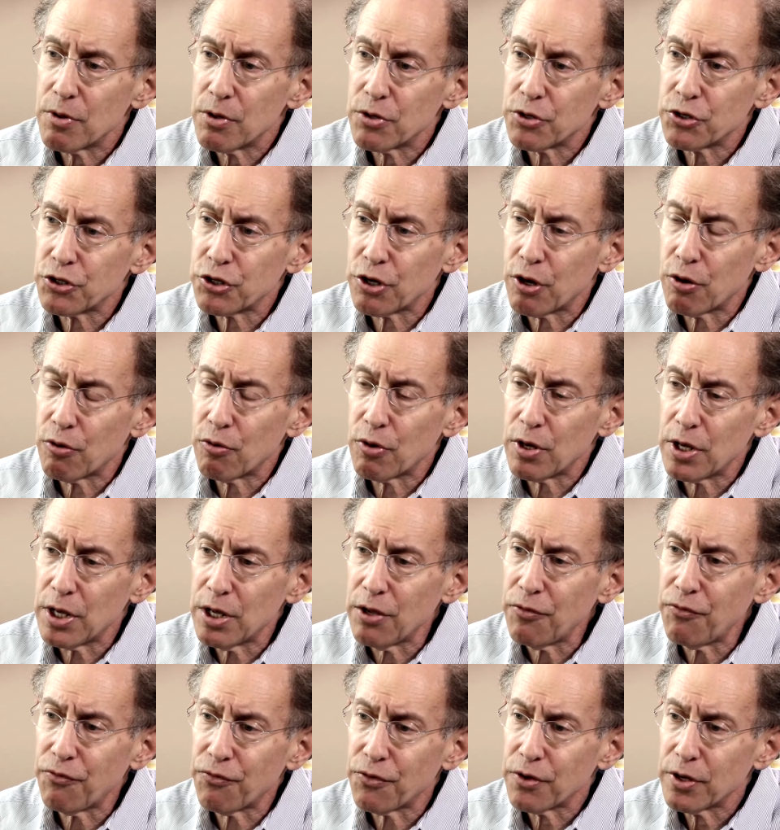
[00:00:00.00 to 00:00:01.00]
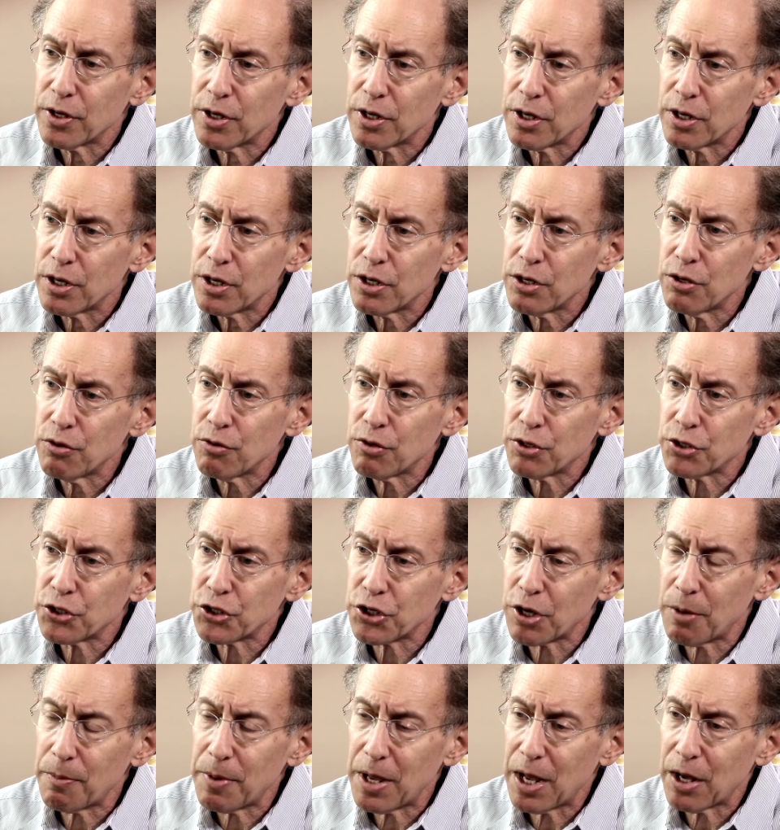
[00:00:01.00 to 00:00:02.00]
So if you could
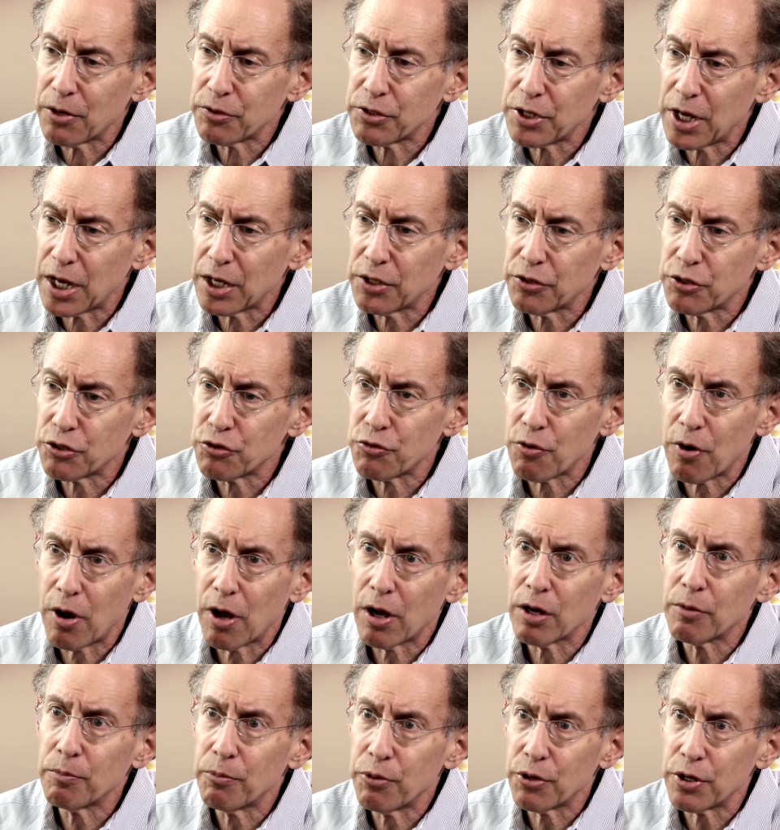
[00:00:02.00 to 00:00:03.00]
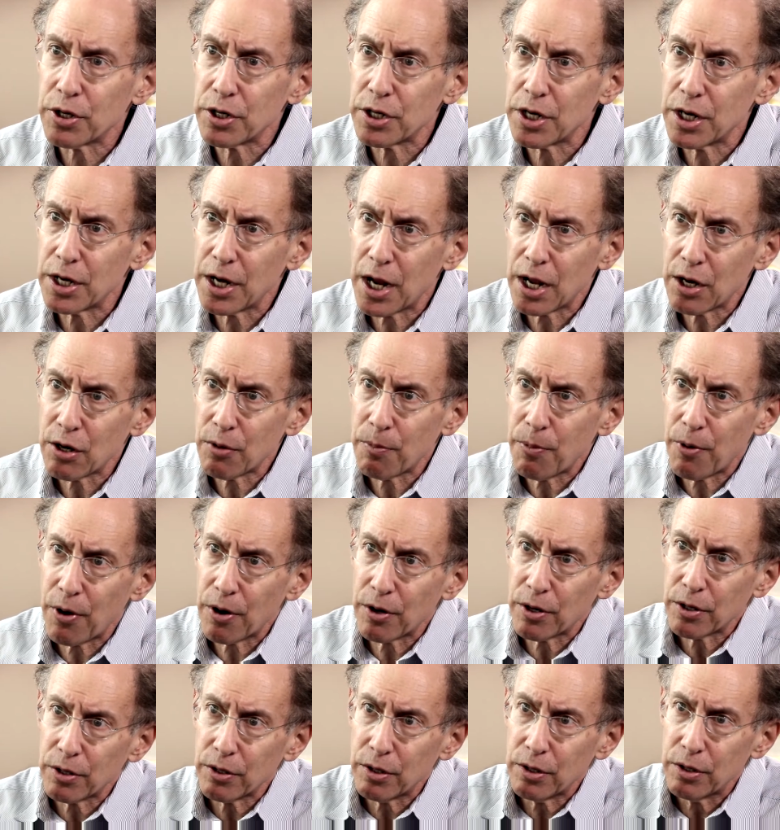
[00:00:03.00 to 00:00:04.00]
somehow take the drug, put it in a
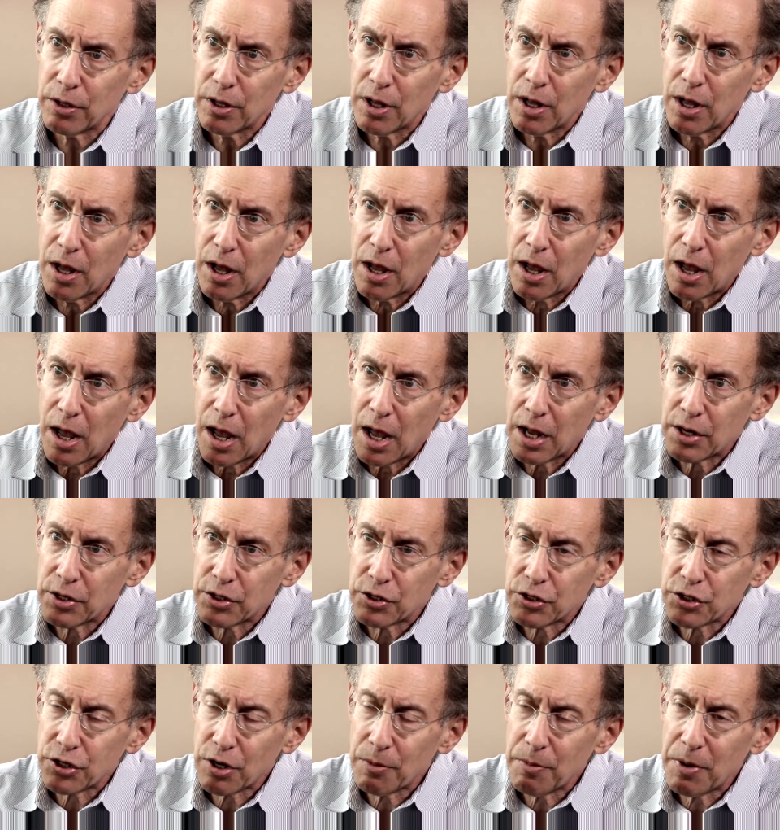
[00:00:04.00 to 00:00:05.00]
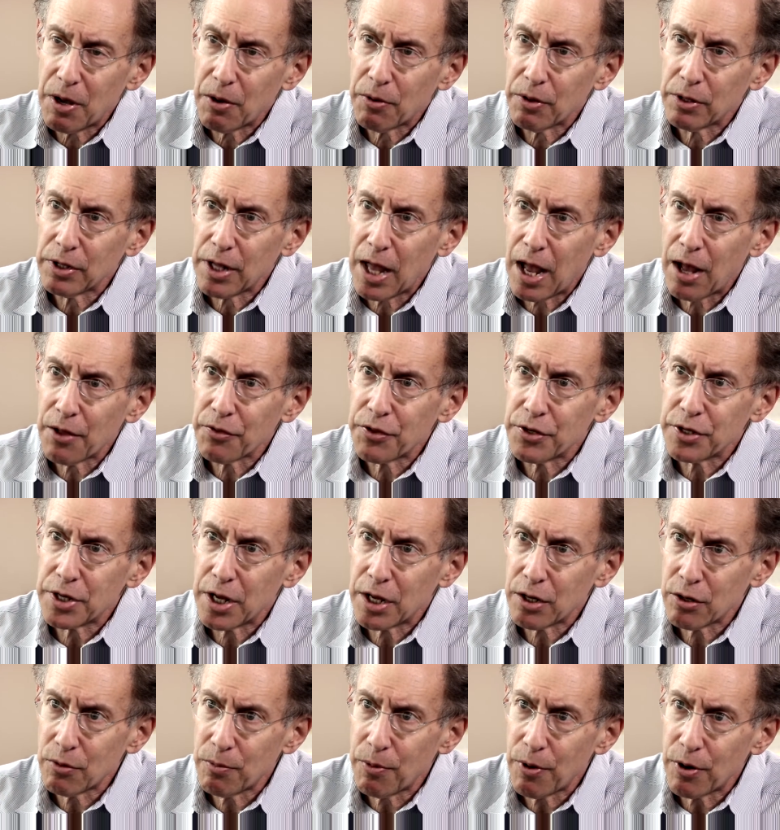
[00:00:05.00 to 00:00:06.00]
nanoparticle, and somehow allow the
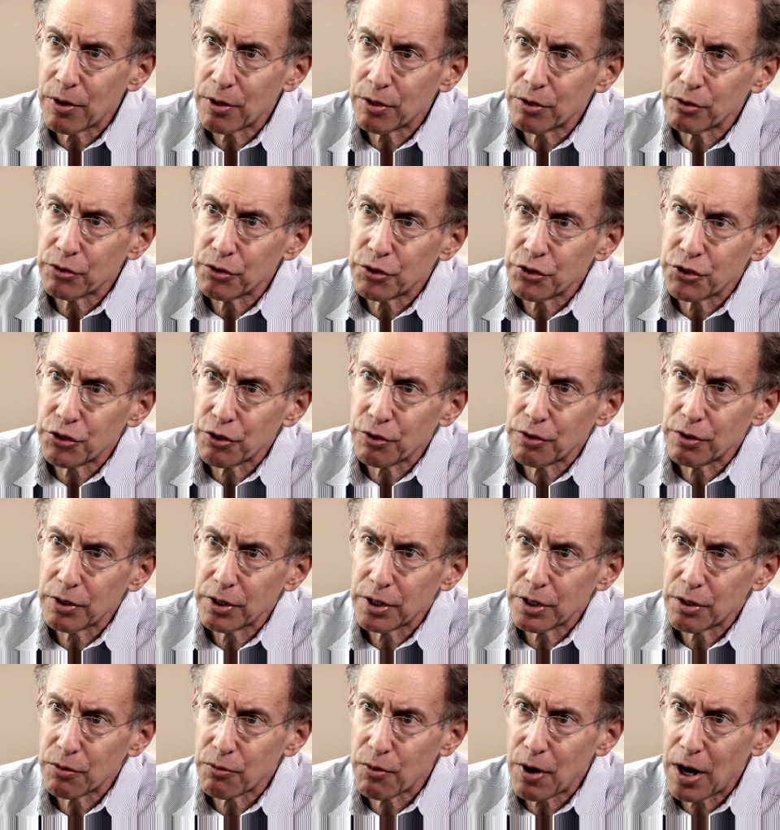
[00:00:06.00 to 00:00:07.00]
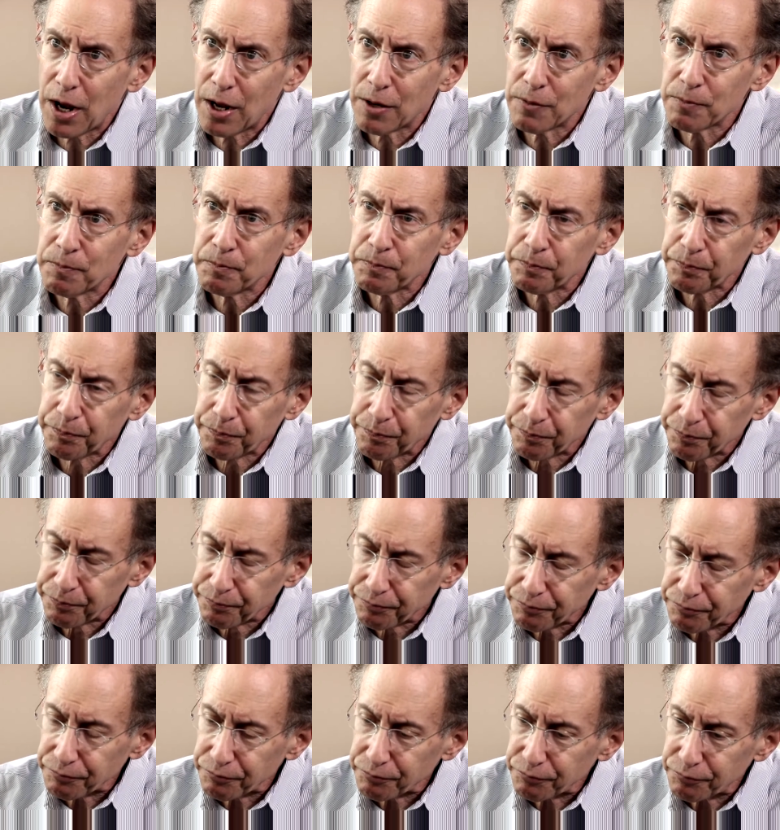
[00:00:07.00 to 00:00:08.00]
nanoparticle to circulate around
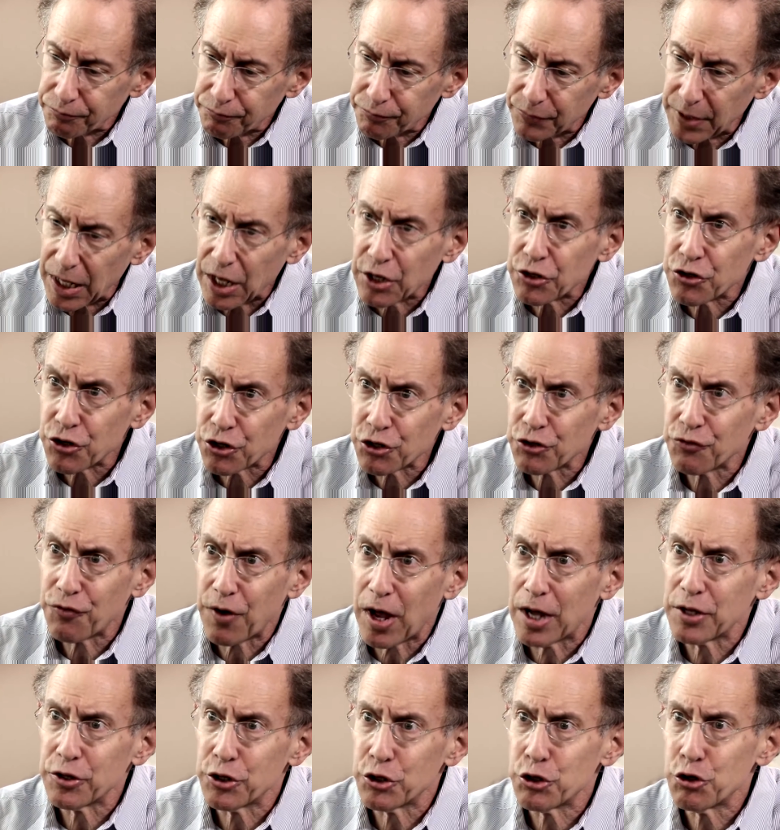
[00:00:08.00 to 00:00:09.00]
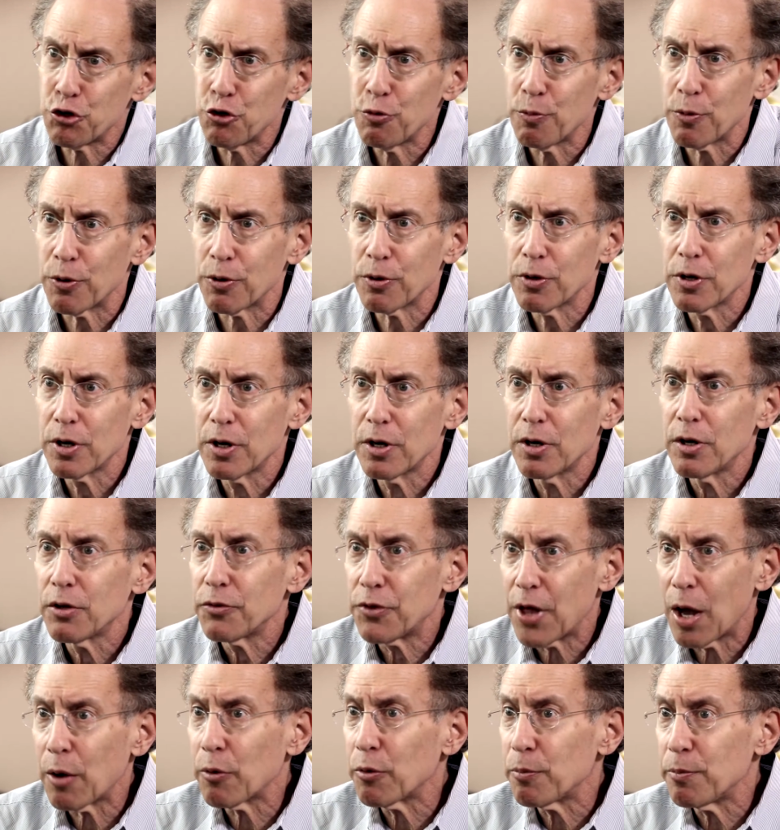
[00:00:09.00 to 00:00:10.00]
and just find the tumor,
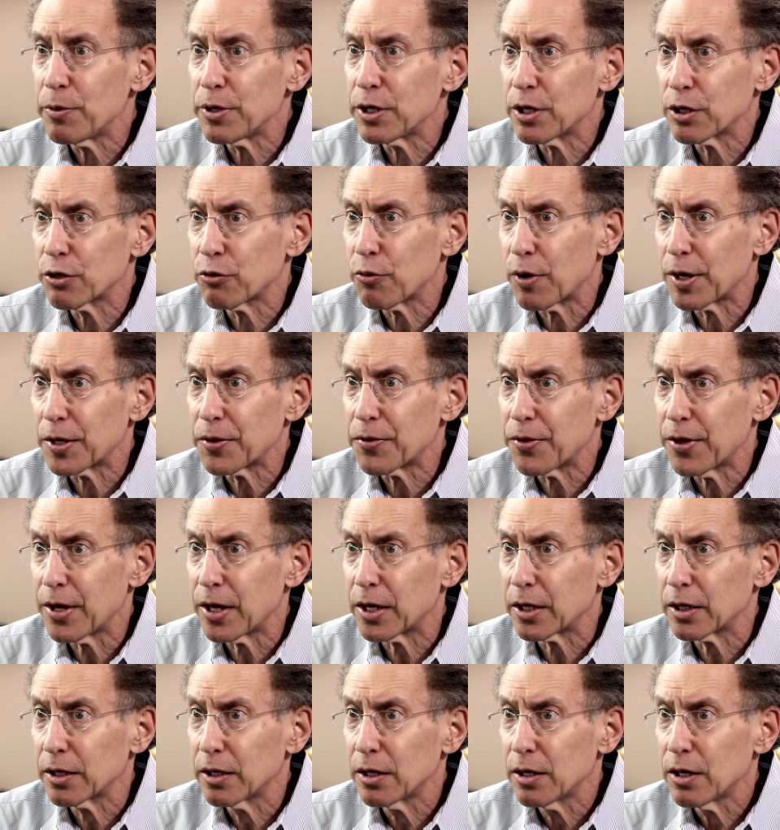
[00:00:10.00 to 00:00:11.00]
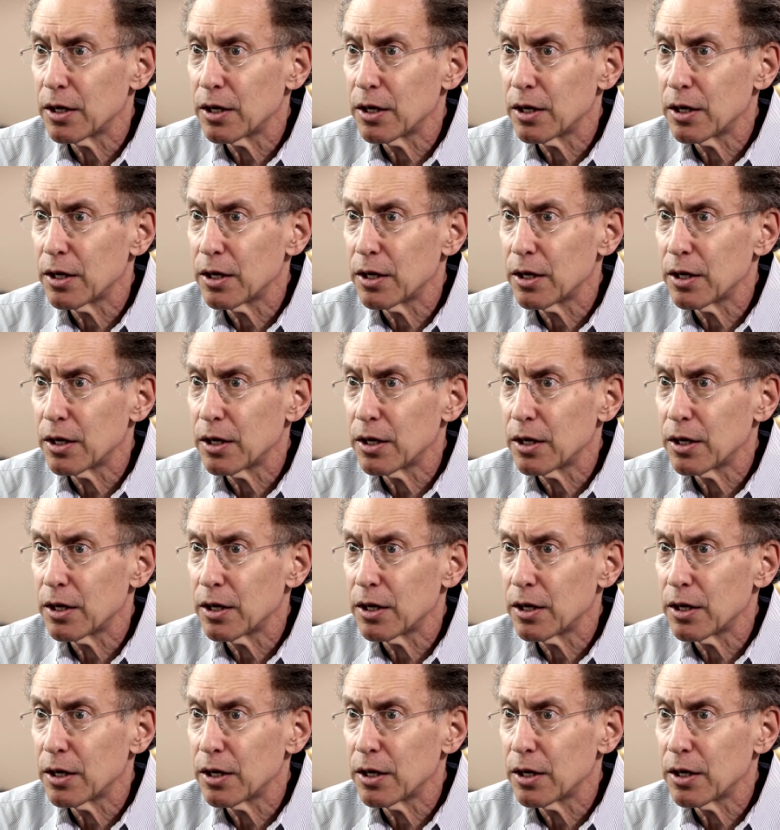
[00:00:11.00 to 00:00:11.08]
that would be a great thing.